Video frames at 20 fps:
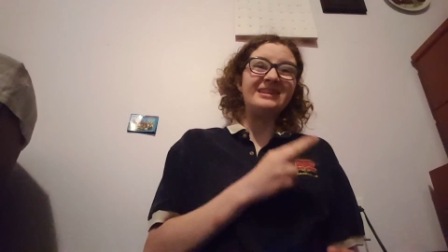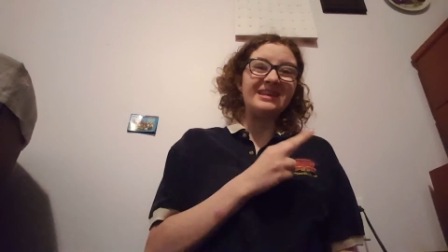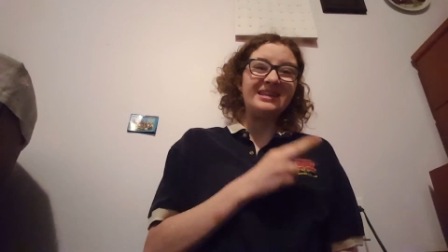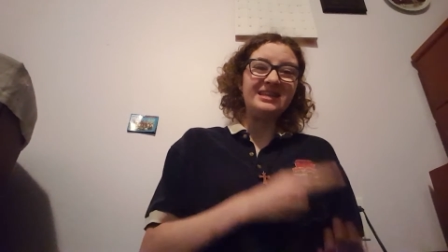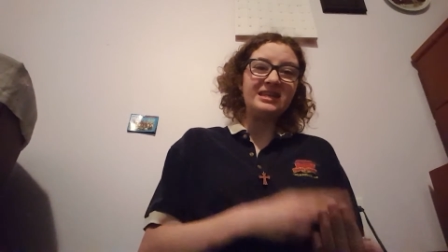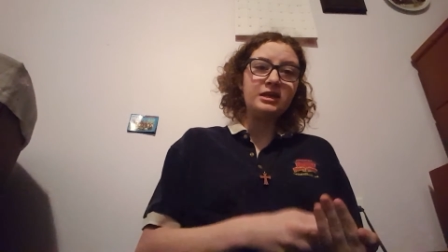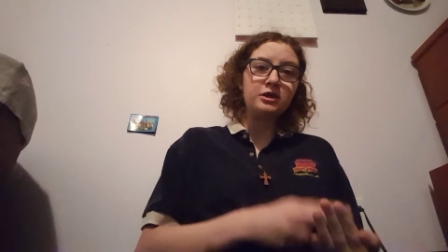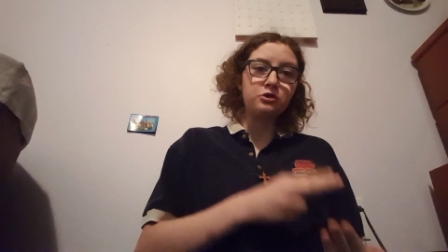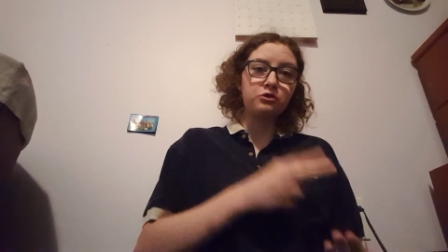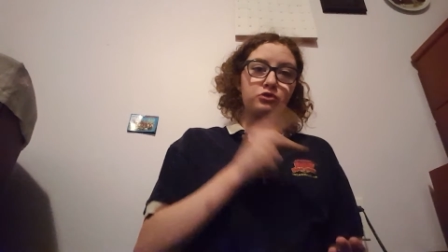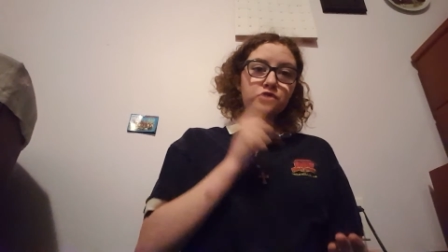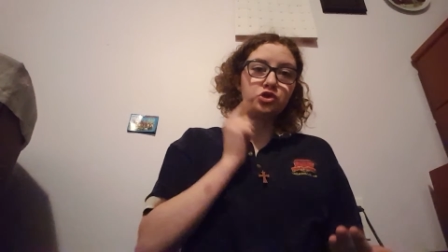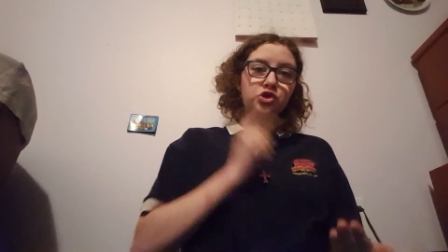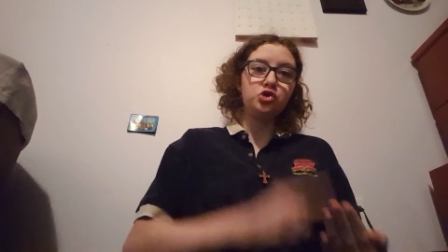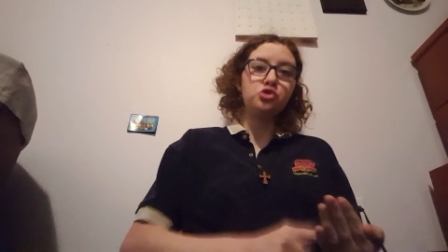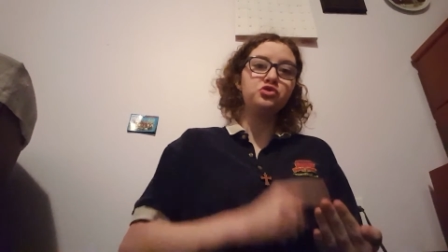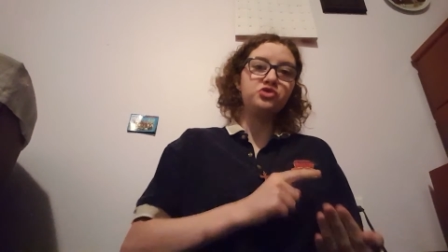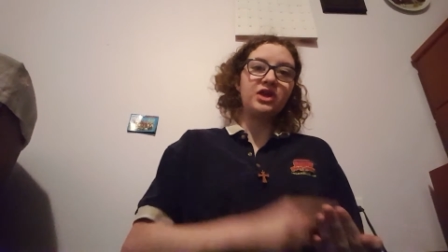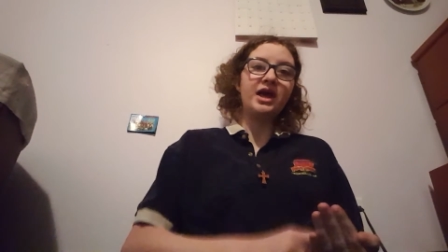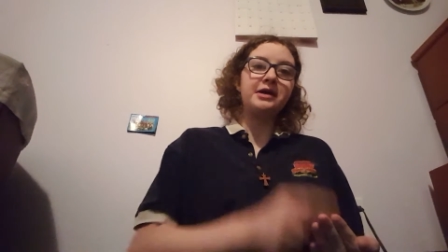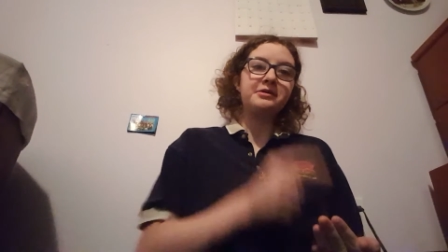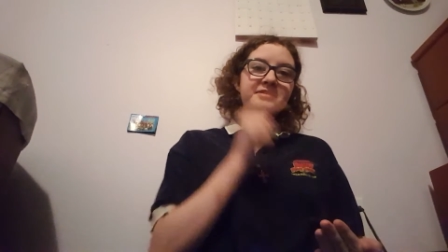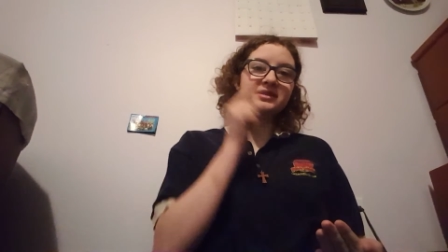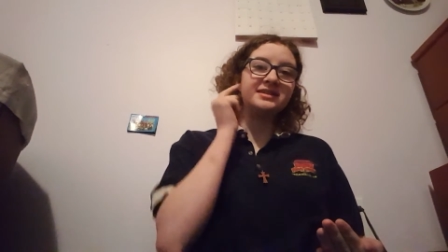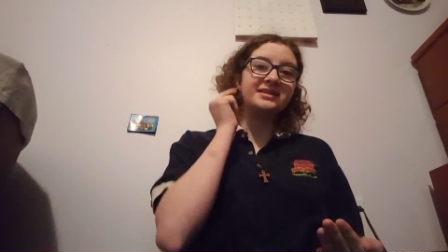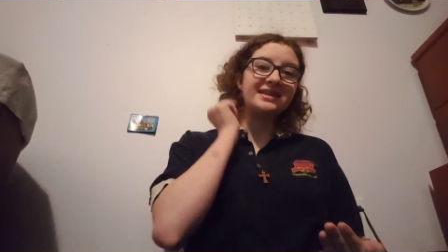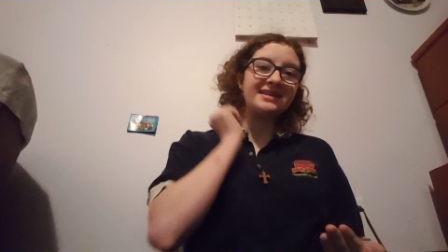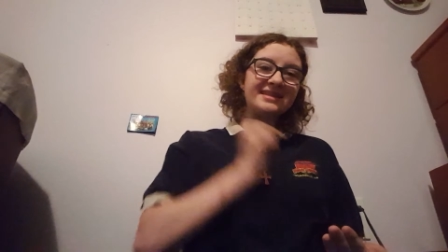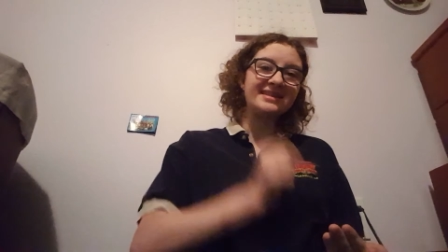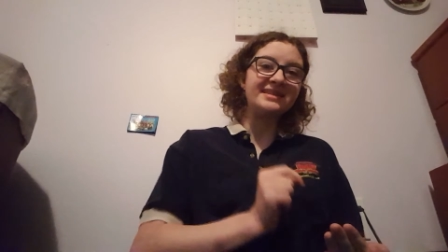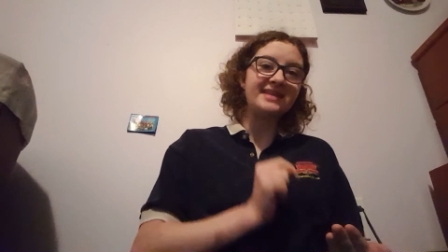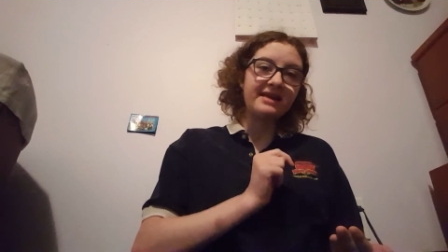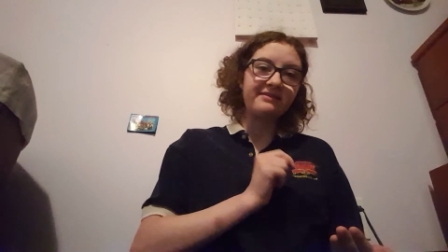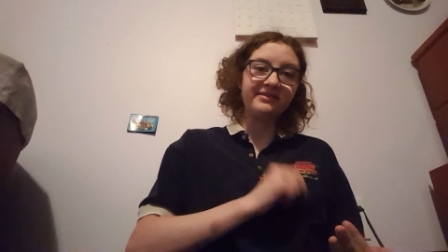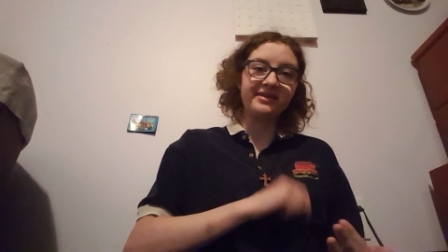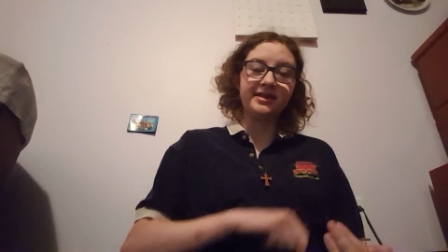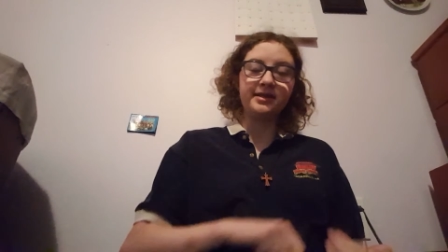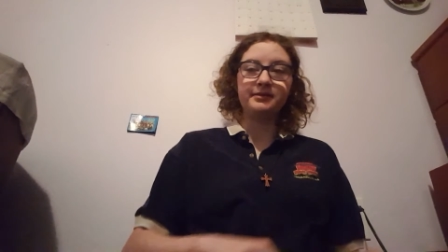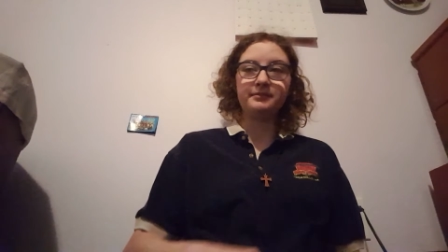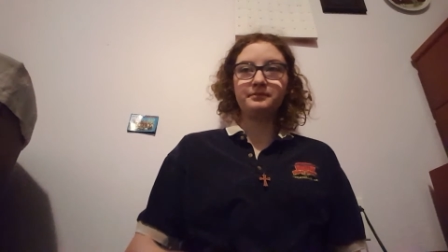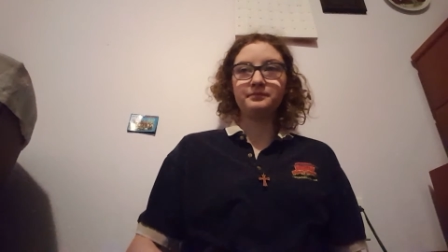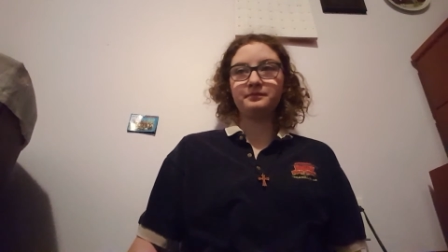the year 2007.